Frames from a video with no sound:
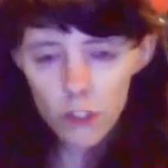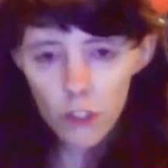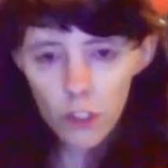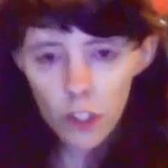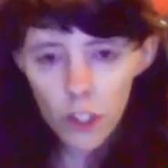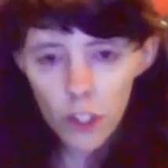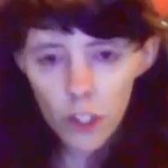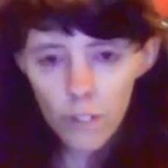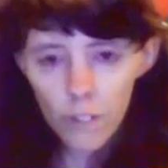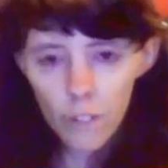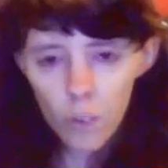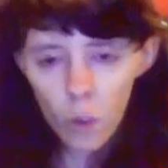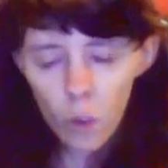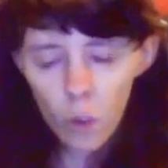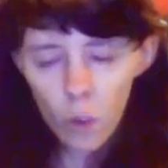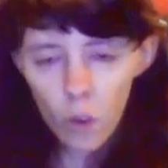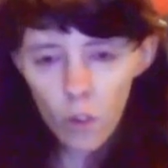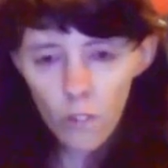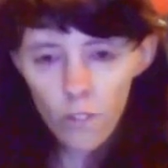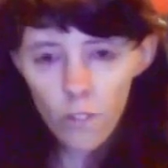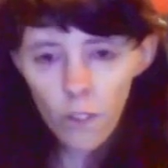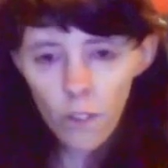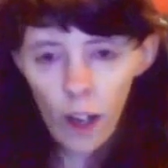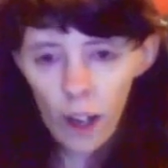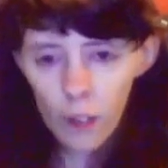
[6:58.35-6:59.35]
three,
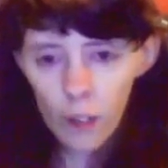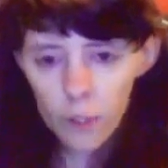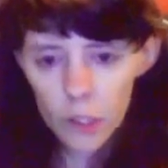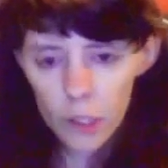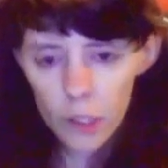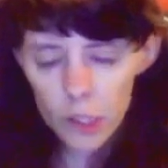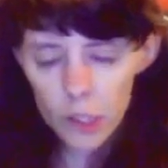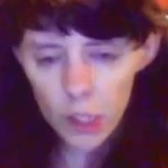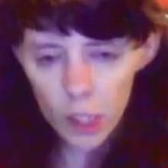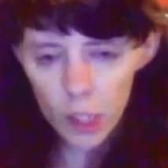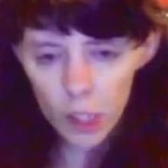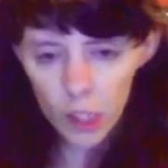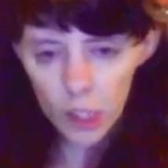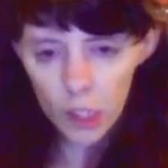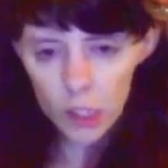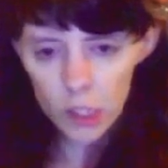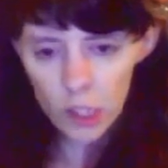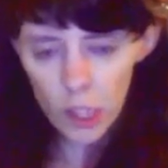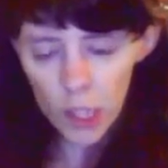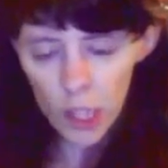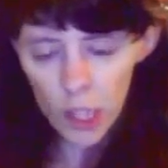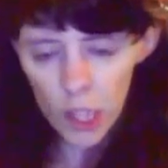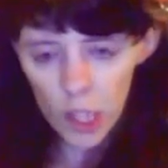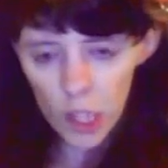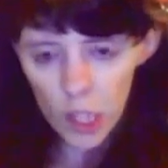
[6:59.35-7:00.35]
four, five, and six.
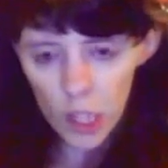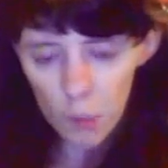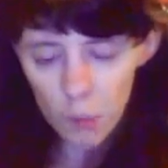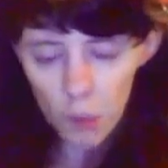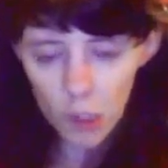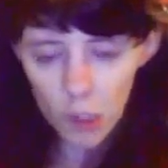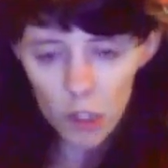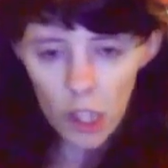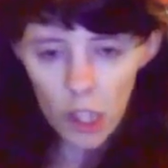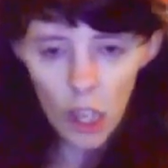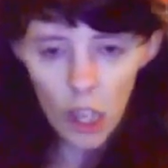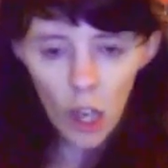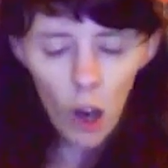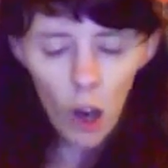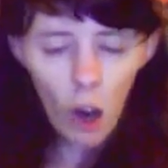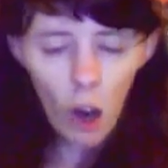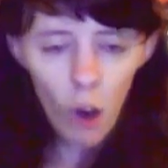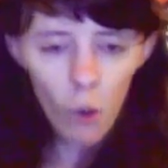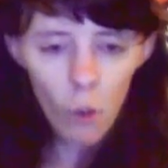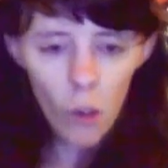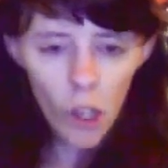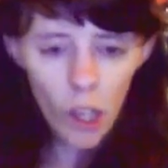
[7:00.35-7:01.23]
But they are